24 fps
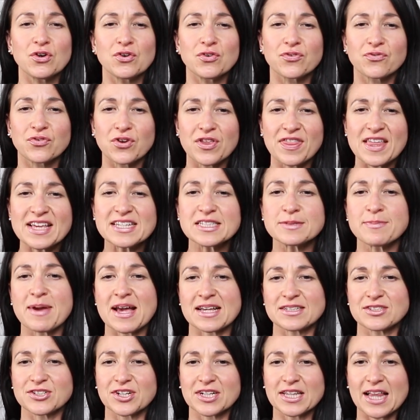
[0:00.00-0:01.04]
For this
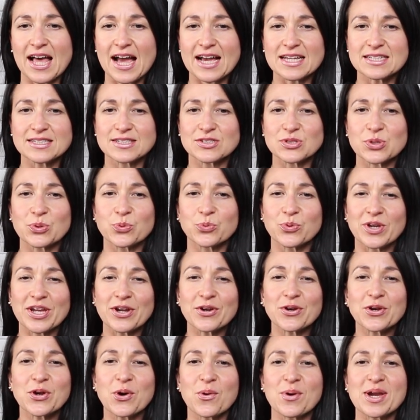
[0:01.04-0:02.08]
masterclass, we
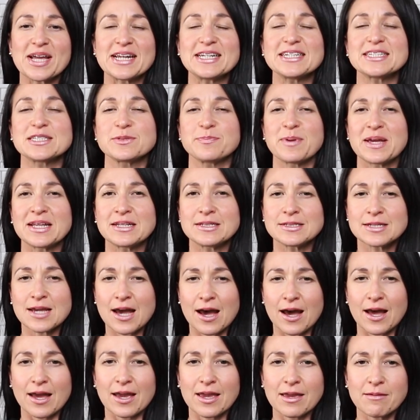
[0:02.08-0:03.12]
are going to spend
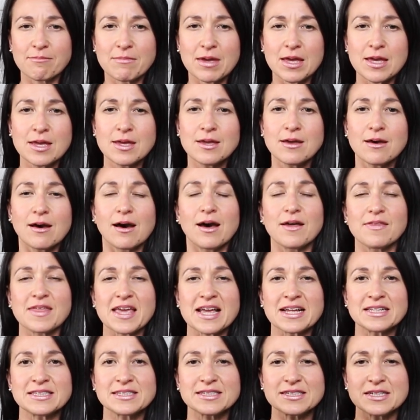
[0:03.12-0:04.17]
time on the
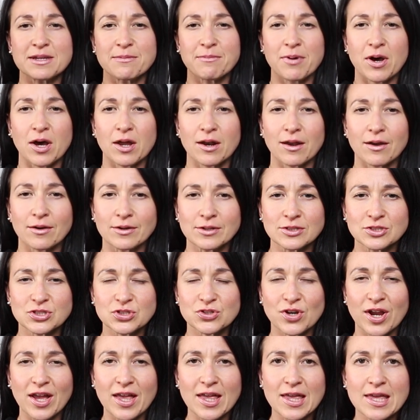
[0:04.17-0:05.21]
Instant Pot
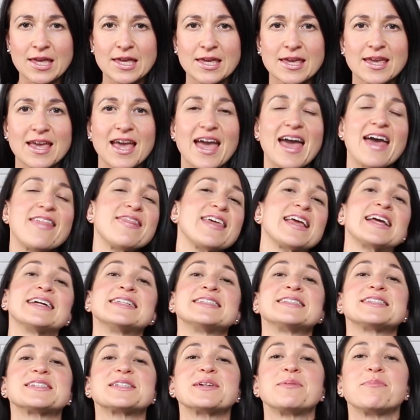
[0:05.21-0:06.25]
Ultra and the
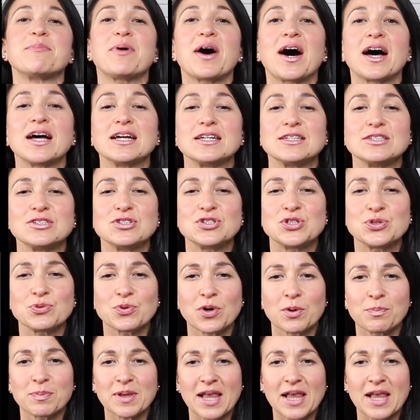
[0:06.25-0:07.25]
Instant Pot Duo